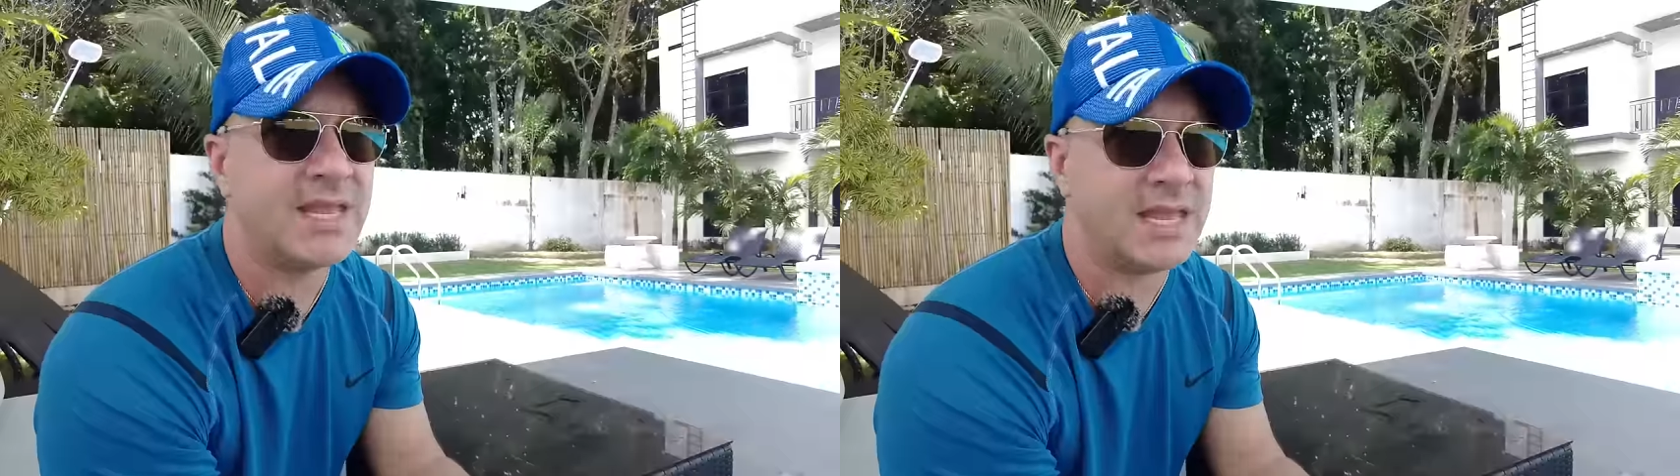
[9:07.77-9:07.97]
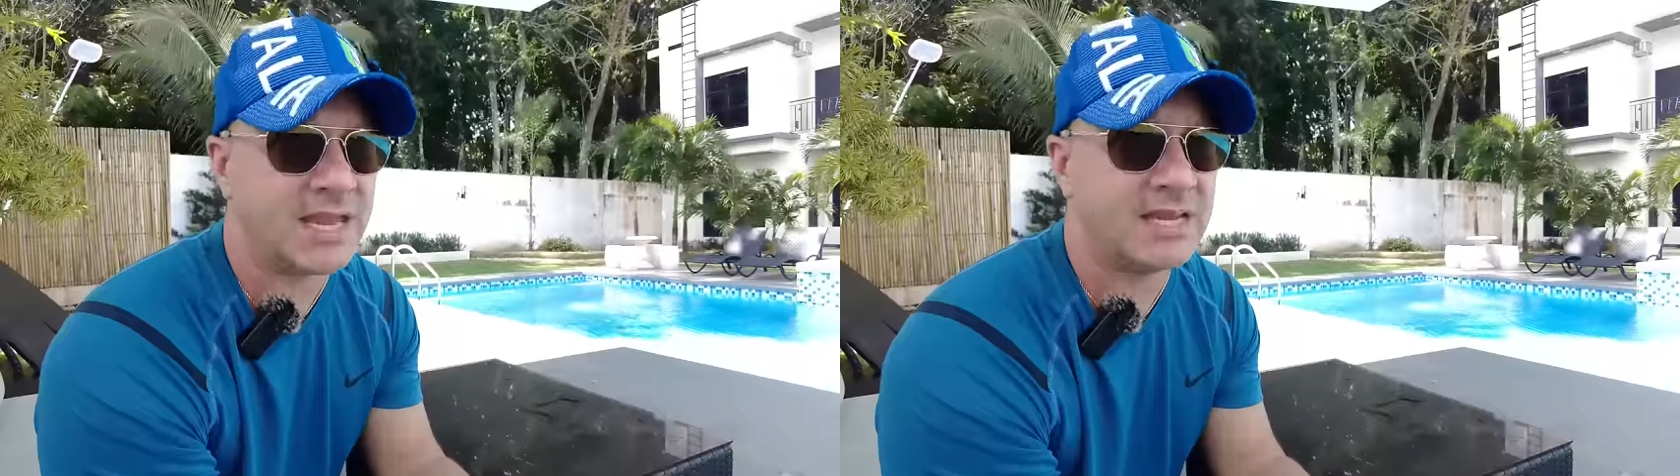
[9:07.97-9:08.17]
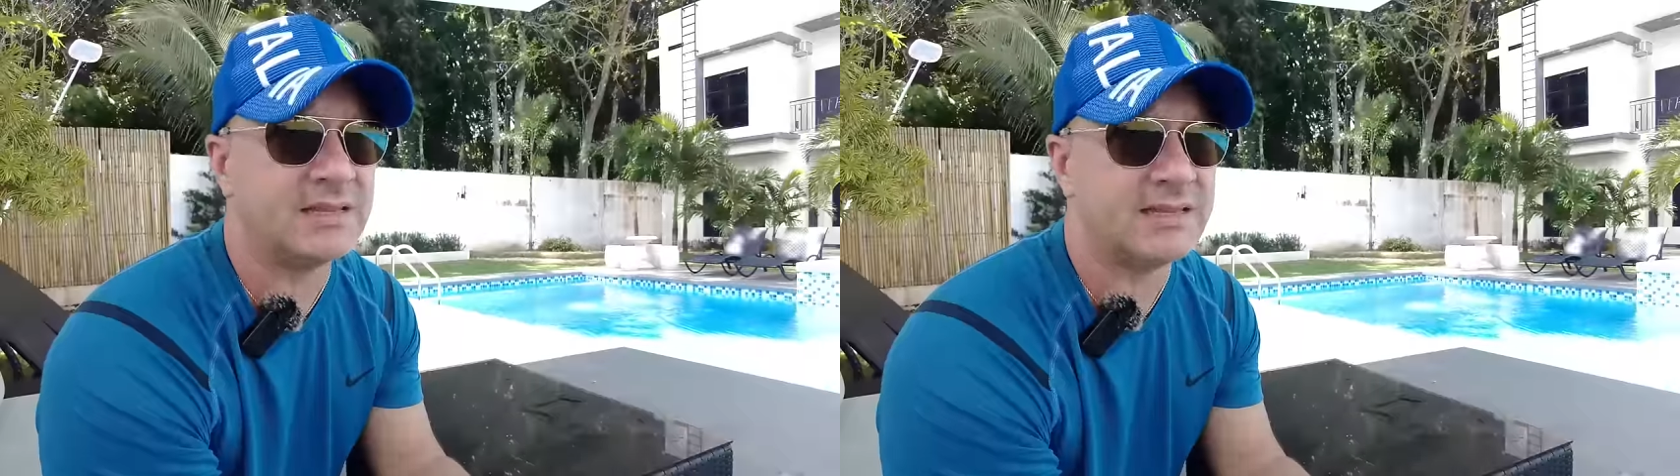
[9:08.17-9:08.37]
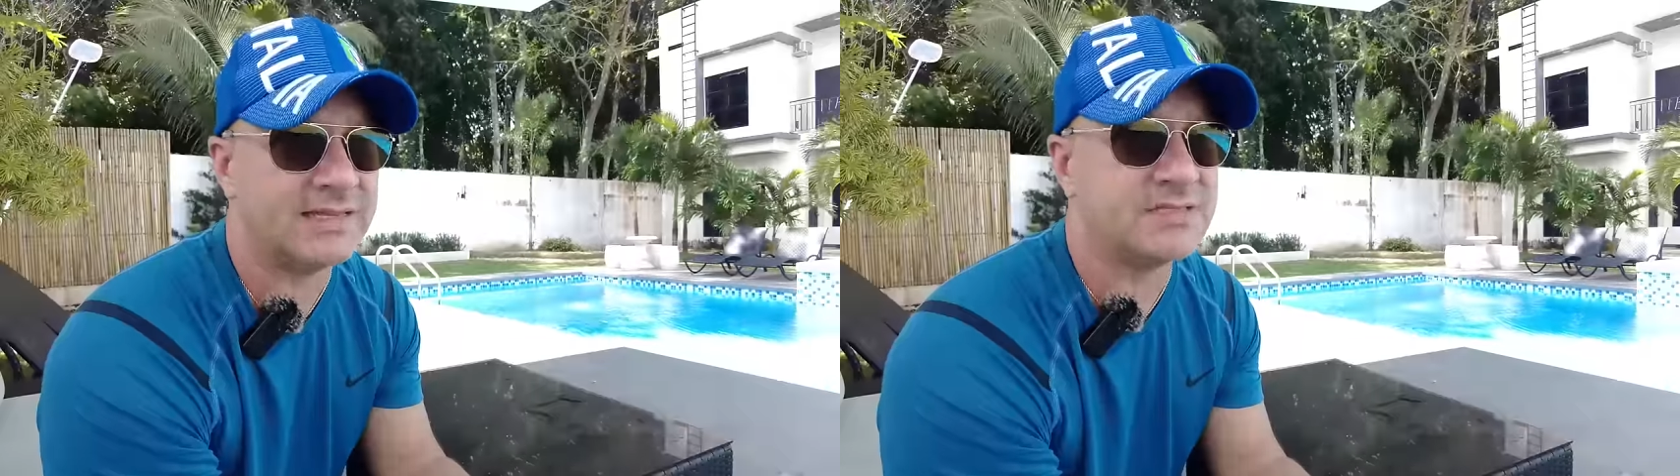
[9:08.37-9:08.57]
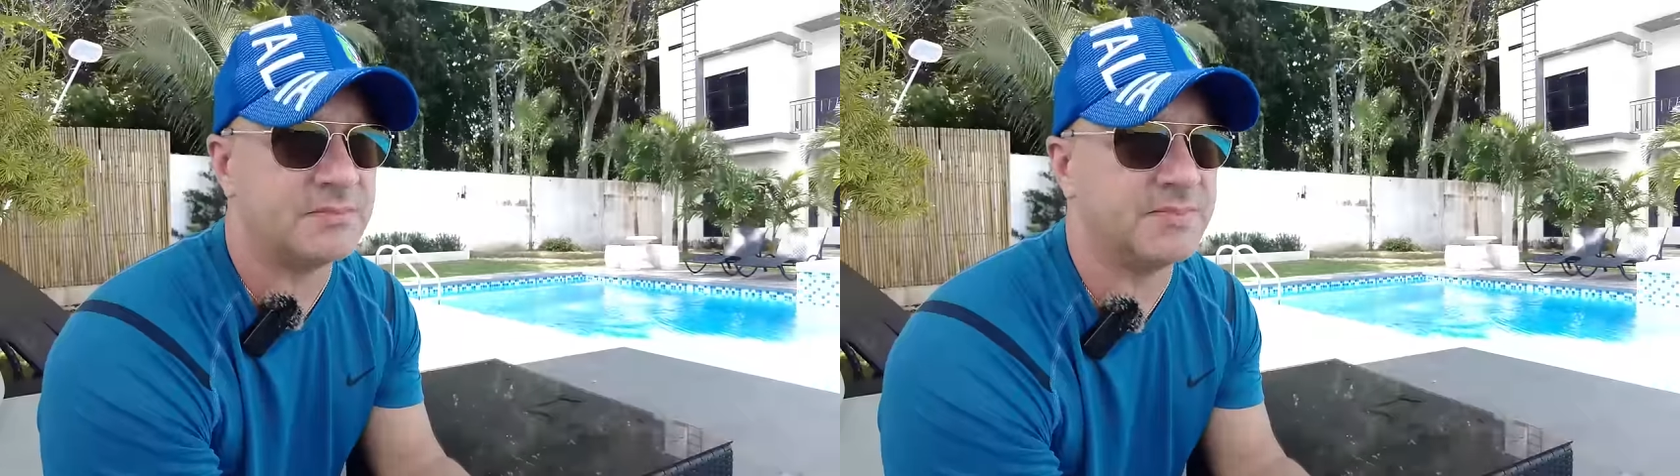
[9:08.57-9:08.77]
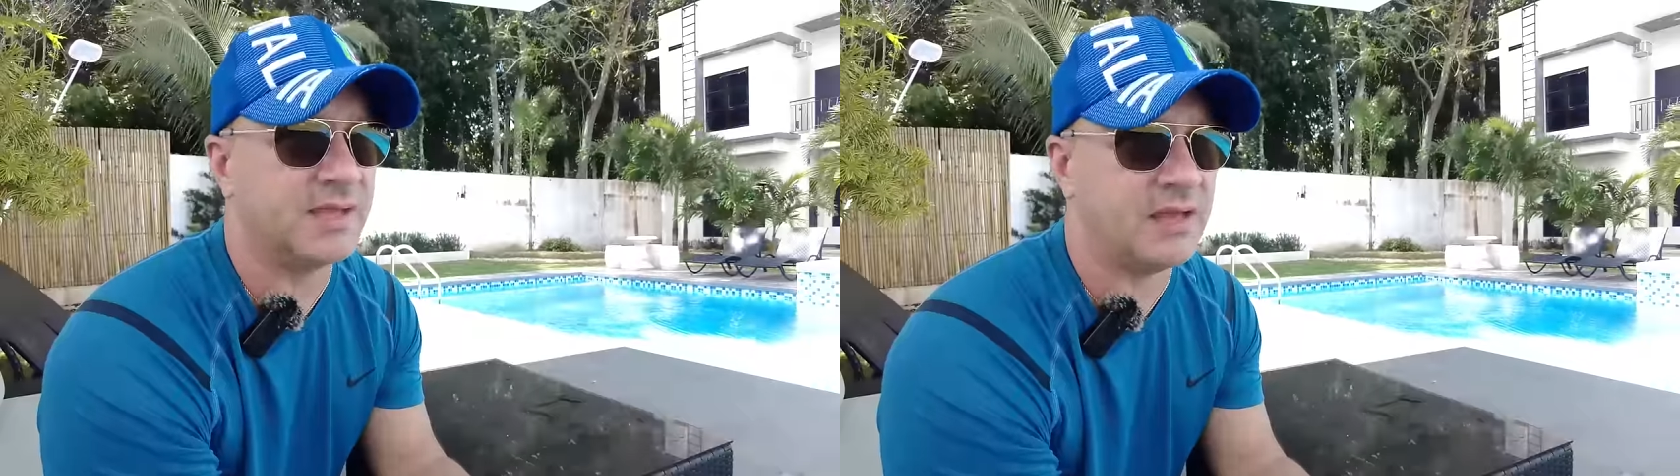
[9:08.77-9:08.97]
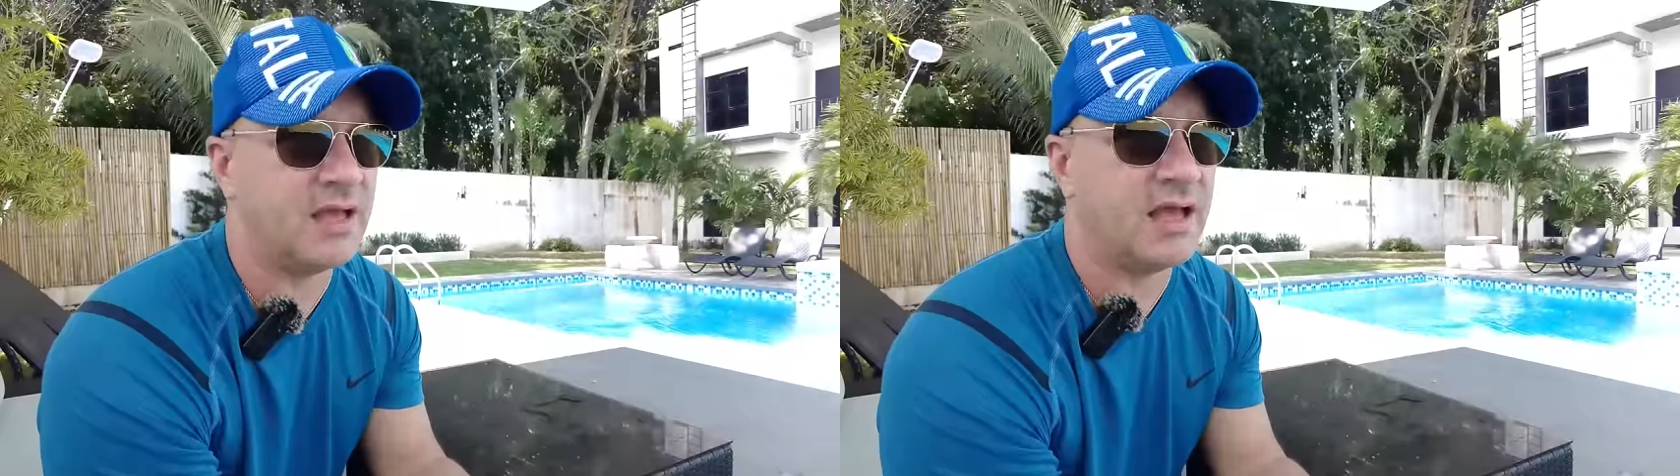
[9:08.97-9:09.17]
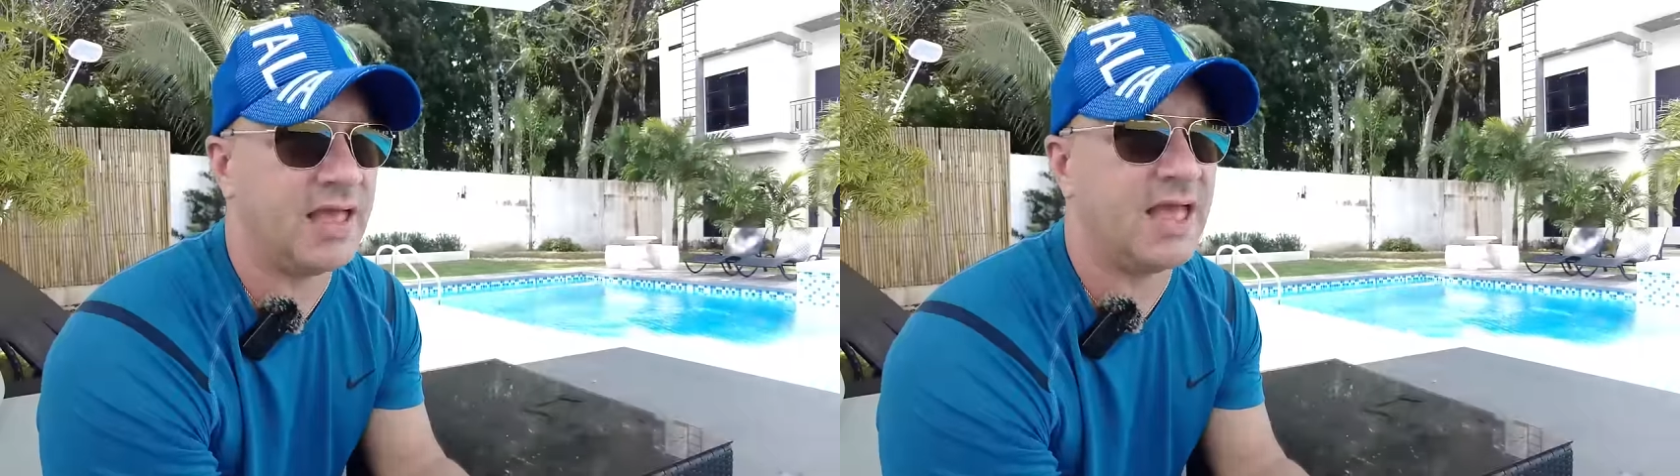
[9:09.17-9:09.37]
And that's something
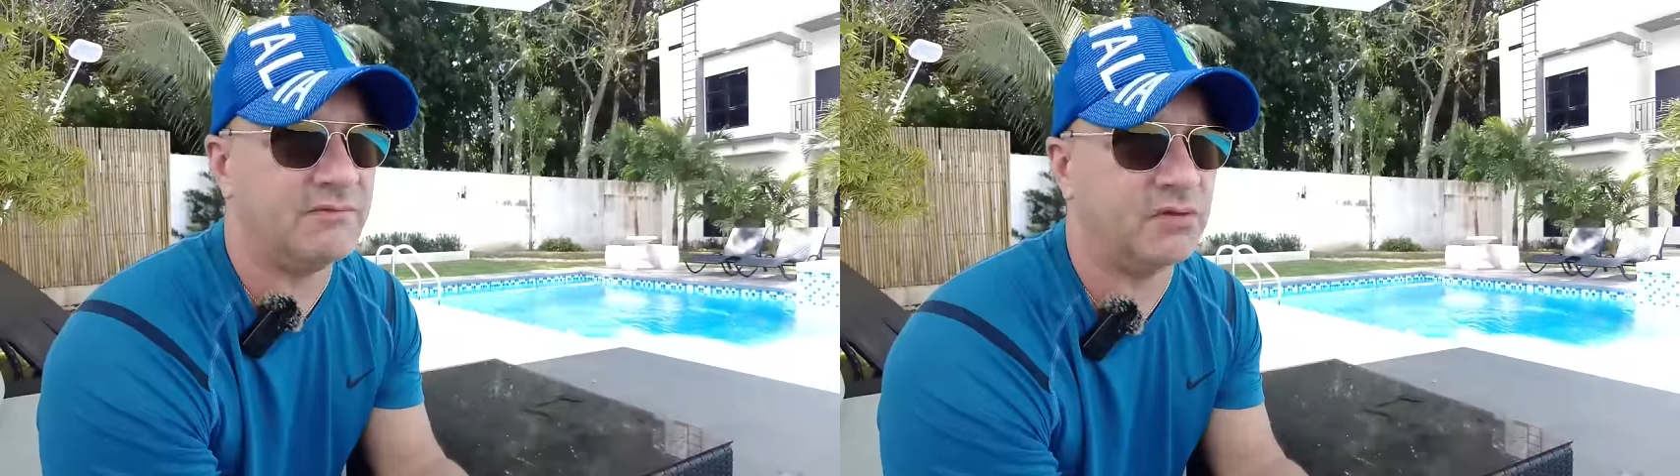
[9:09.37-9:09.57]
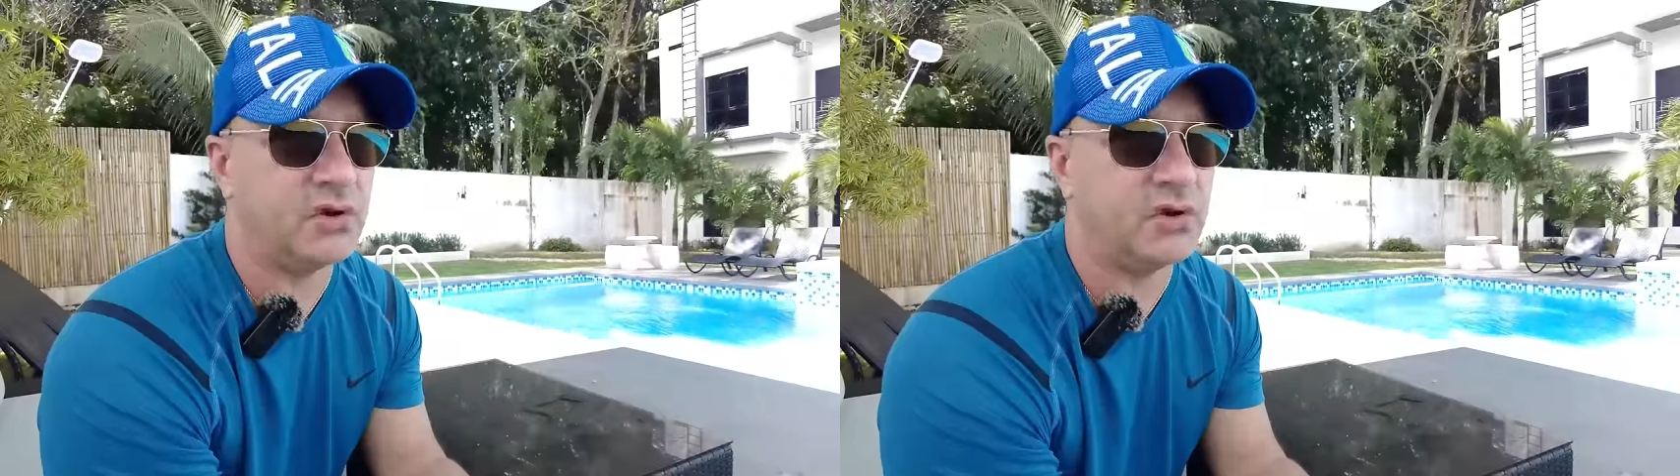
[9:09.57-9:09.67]
I have